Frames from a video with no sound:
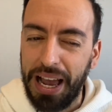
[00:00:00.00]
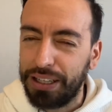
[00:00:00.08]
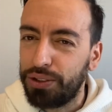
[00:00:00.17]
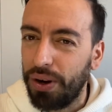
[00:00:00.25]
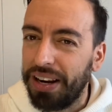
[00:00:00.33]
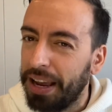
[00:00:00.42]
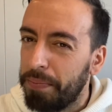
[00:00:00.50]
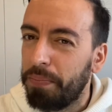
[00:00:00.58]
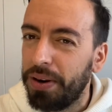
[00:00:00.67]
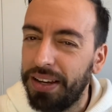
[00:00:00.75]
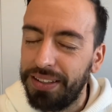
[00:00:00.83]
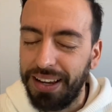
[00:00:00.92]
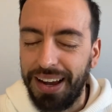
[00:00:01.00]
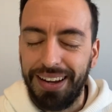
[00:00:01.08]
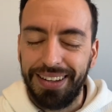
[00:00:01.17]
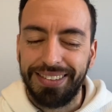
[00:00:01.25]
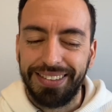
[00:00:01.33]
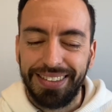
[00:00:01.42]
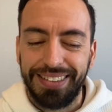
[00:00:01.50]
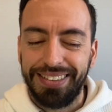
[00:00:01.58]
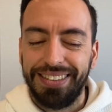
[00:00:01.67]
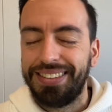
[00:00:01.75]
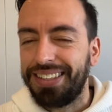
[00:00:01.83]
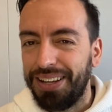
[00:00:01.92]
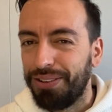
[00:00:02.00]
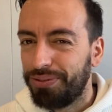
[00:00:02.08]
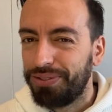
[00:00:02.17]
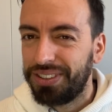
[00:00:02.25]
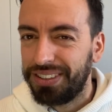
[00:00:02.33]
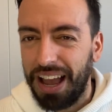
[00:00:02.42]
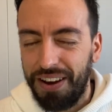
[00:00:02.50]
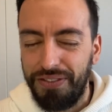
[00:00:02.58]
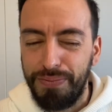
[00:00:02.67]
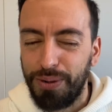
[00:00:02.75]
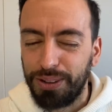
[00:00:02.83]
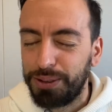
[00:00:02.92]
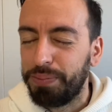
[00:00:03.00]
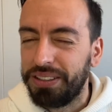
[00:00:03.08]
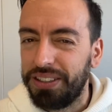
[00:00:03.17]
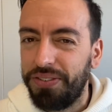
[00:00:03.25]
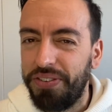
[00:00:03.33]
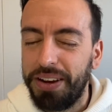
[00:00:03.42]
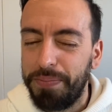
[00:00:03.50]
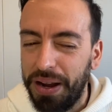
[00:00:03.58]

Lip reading: actual gameplay and this kind of stuff more specific,